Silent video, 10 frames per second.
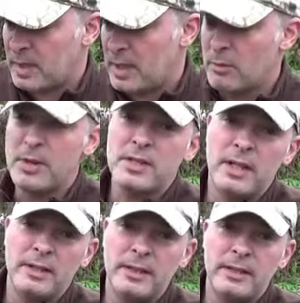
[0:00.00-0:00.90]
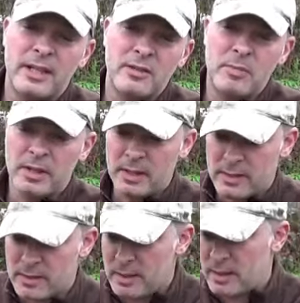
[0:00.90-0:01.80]
And the reason I did that is
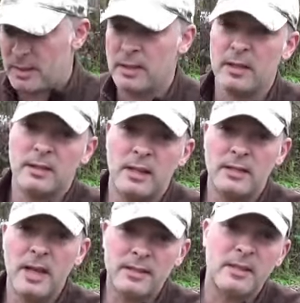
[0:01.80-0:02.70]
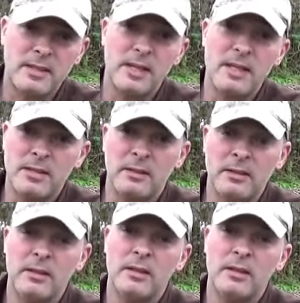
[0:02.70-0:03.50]
because it takes a season